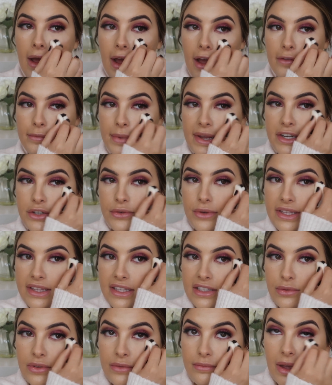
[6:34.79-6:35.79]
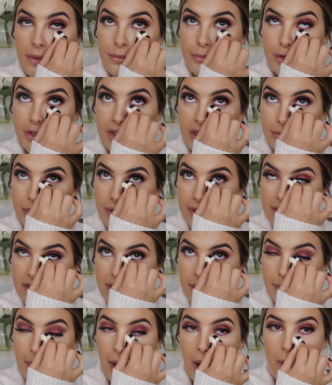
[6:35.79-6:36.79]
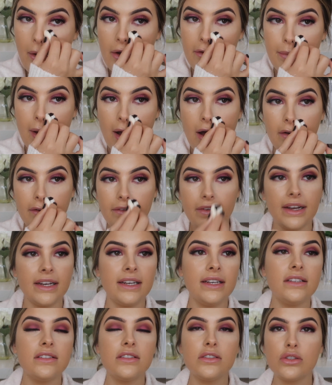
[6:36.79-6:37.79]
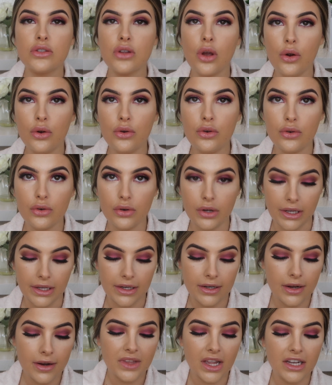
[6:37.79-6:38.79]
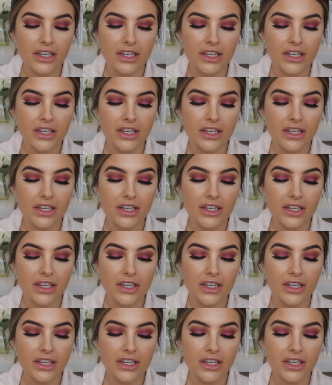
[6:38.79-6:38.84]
I've been doing this with my Beauty Blender Power Puff, and it is so good.